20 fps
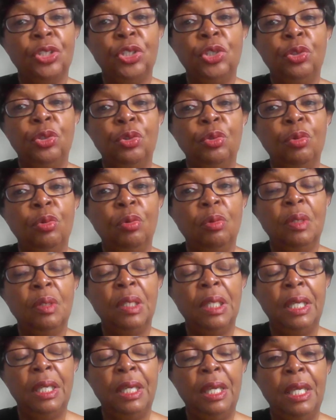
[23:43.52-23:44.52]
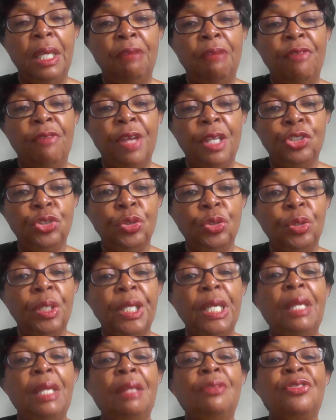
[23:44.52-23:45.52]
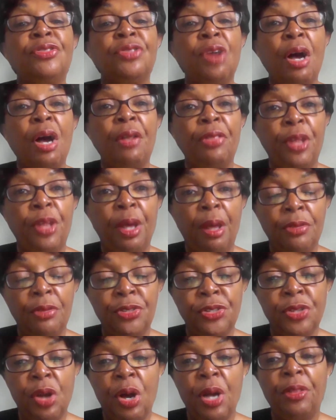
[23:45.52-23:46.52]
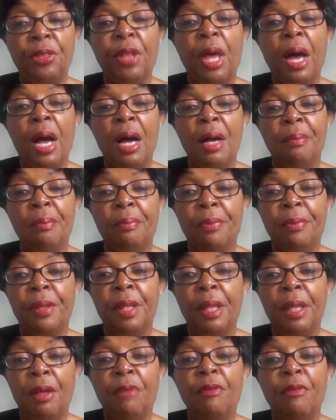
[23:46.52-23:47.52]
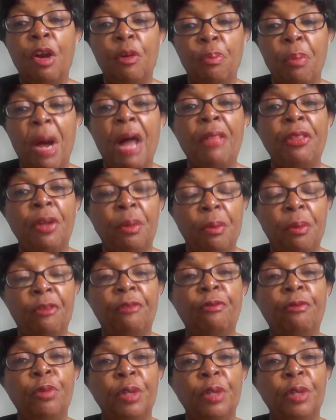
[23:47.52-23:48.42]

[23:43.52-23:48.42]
who eventually sought her mother